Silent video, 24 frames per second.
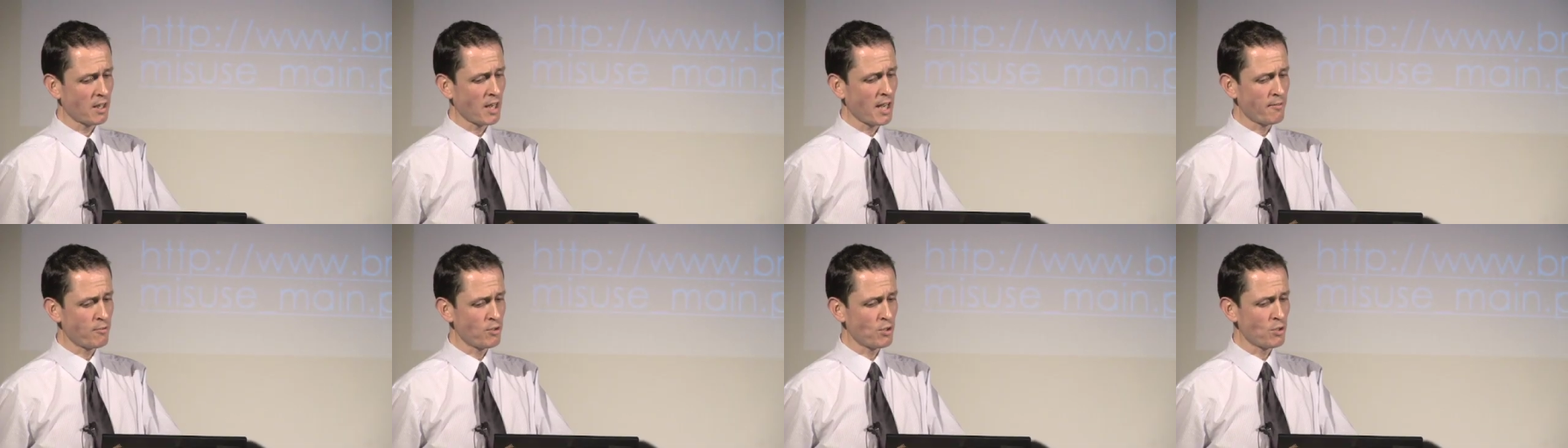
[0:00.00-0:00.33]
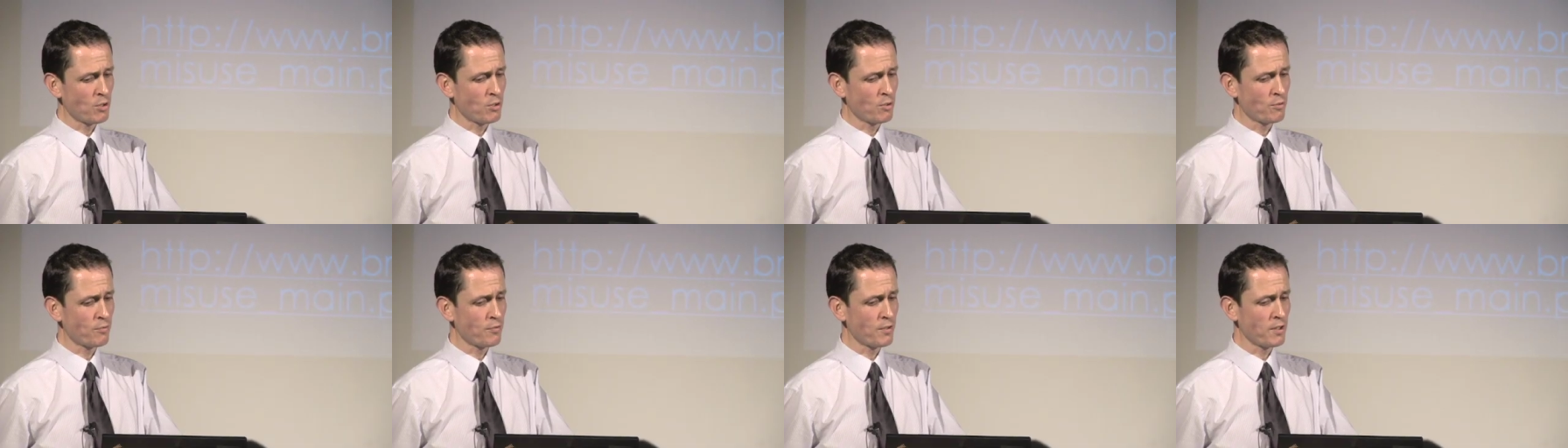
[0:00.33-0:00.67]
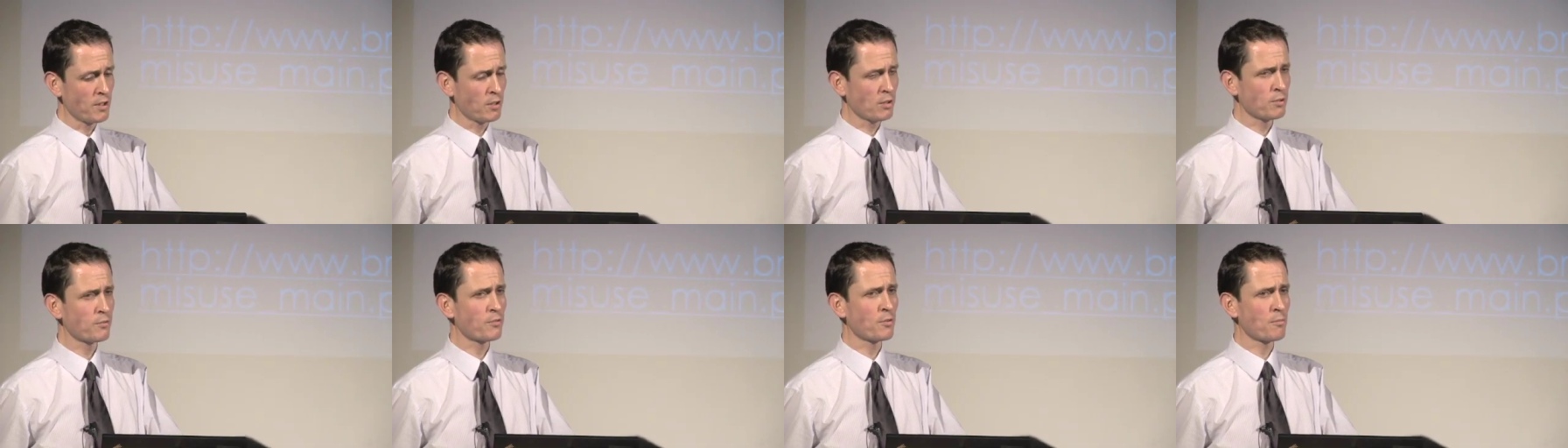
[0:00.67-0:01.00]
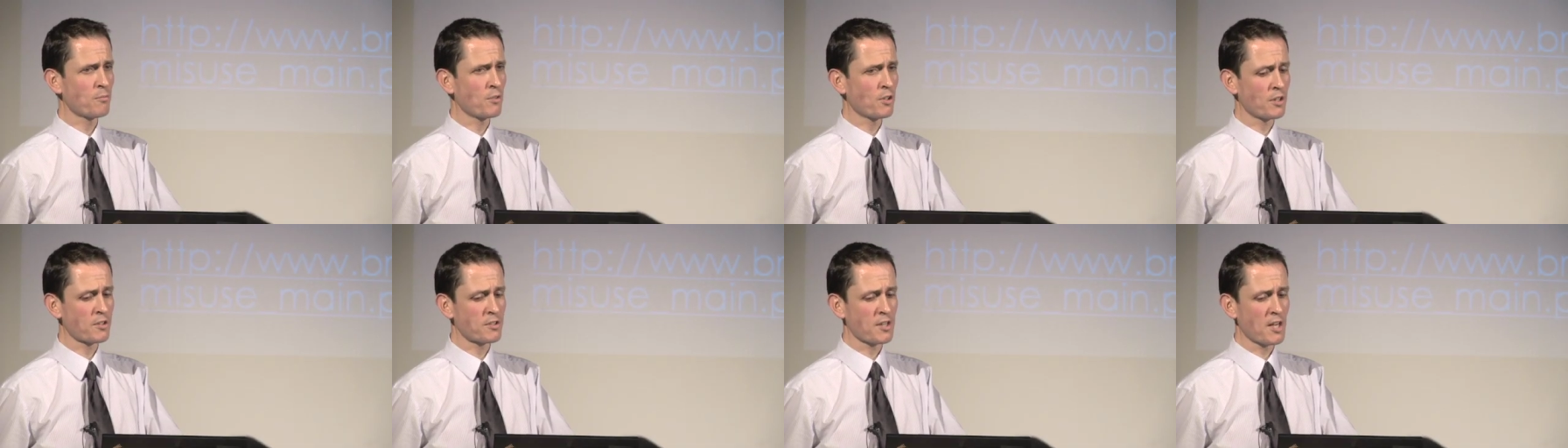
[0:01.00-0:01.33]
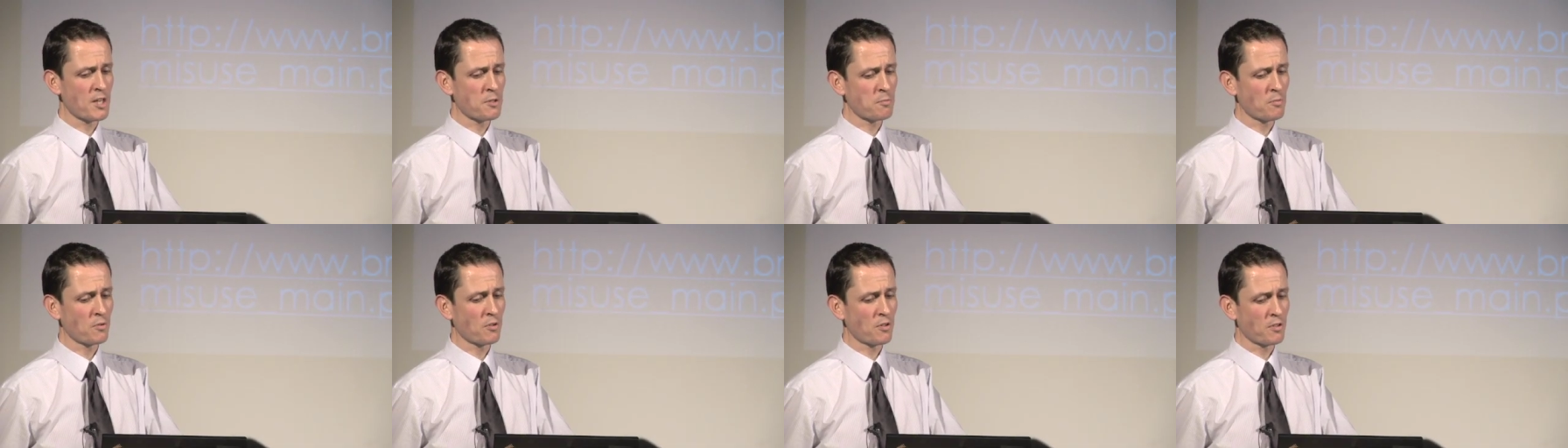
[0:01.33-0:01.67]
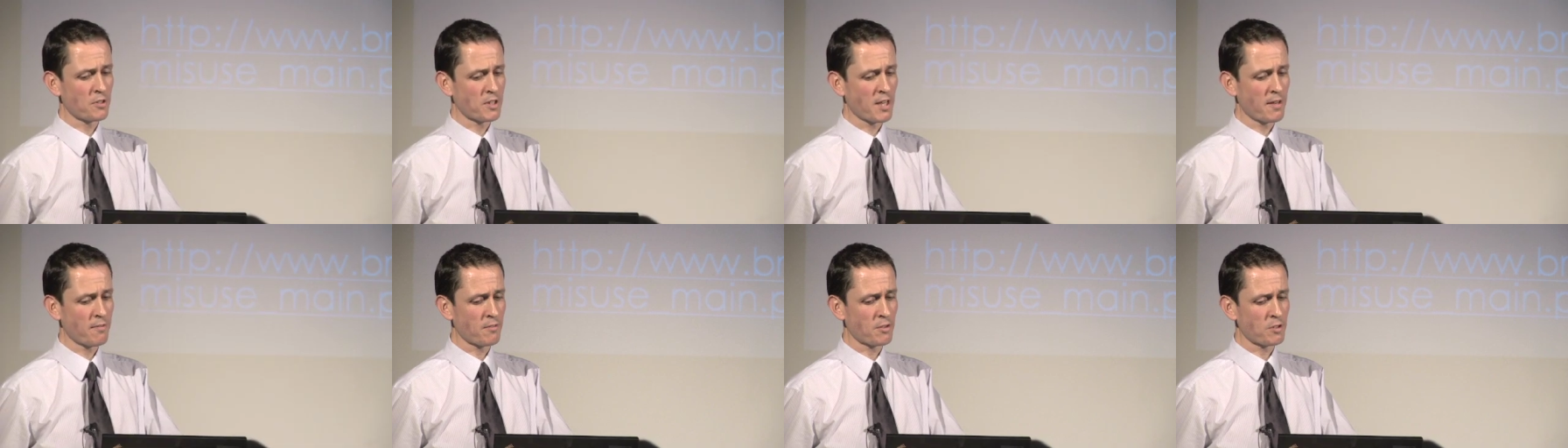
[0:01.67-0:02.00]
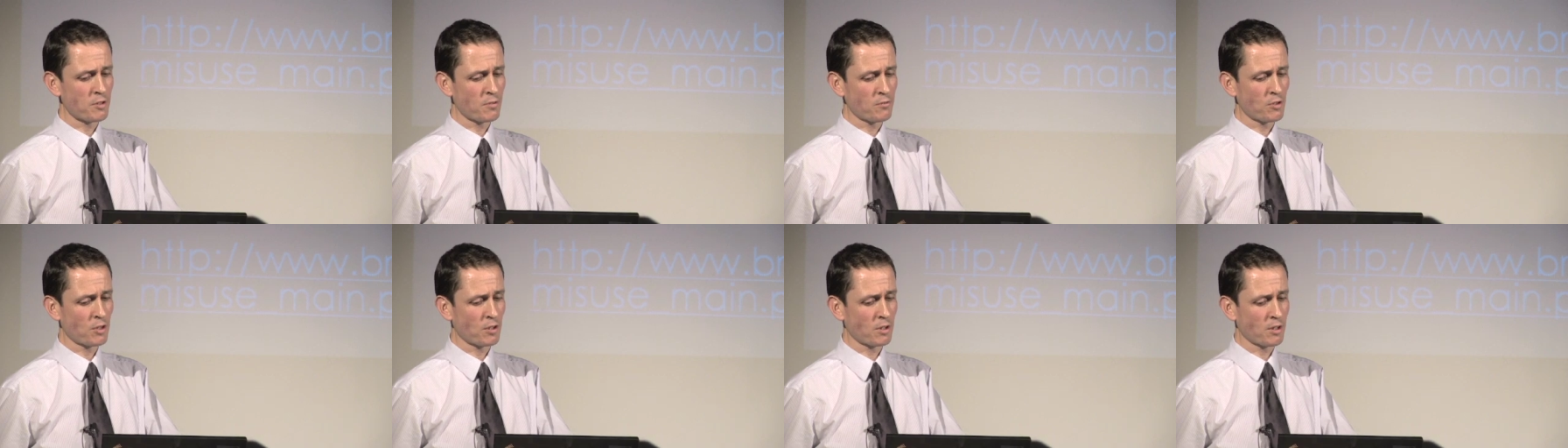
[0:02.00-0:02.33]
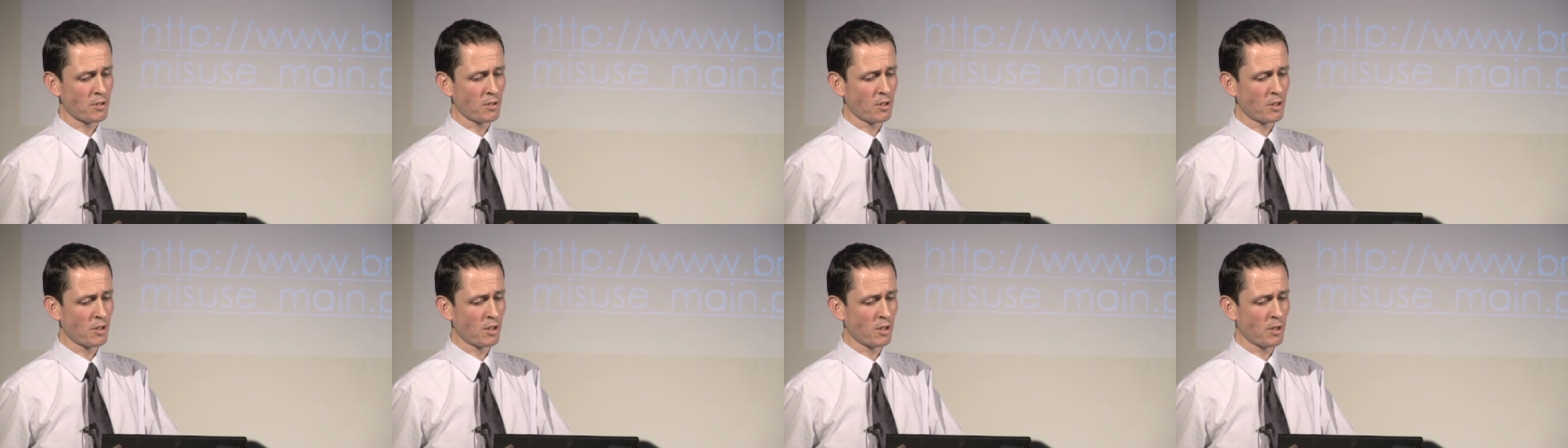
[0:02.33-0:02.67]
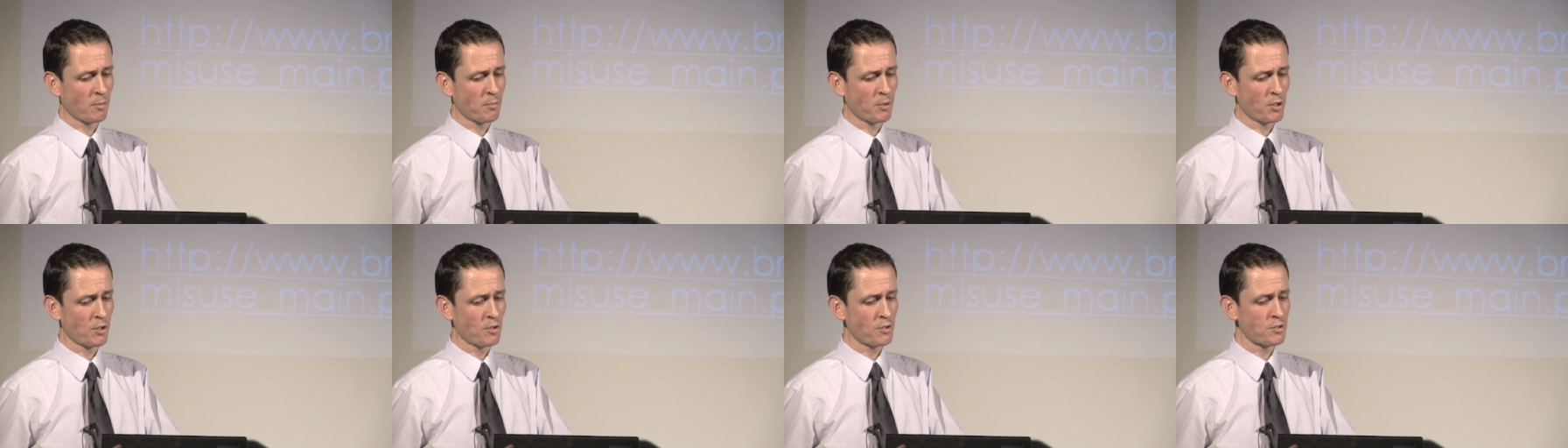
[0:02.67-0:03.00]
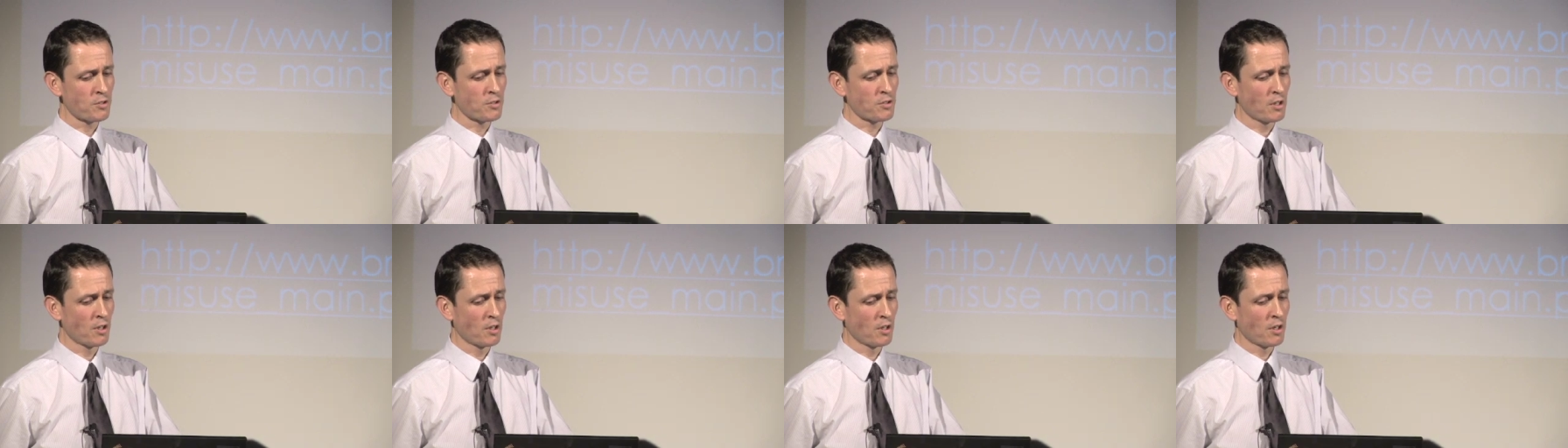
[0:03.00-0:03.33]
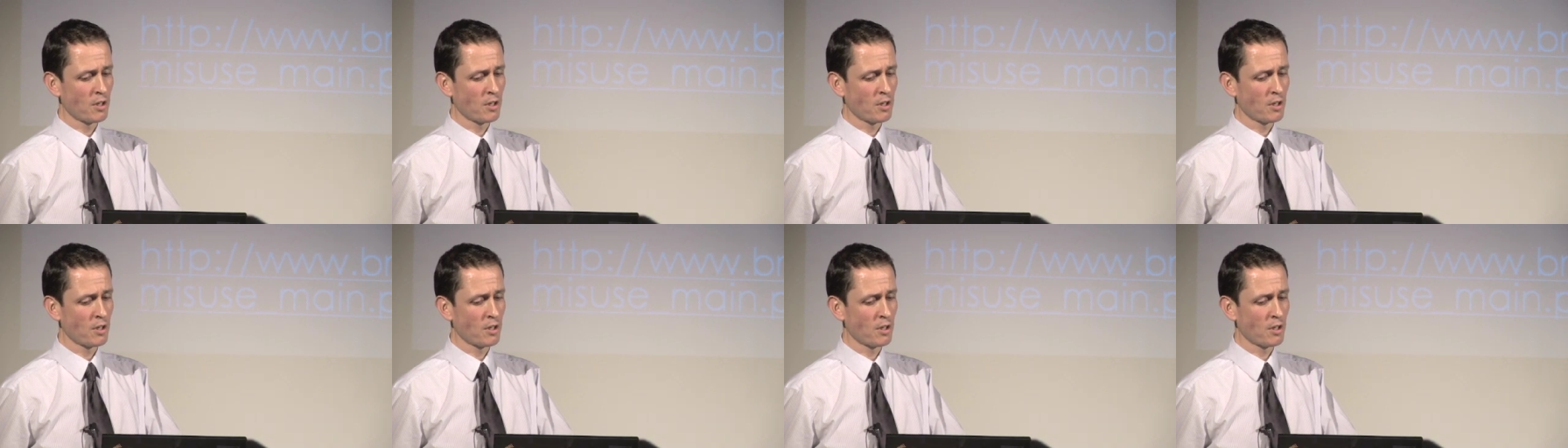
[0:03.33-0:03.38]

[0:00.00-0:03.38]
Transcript: If you feel from your assessment there's evidence of drug abuse,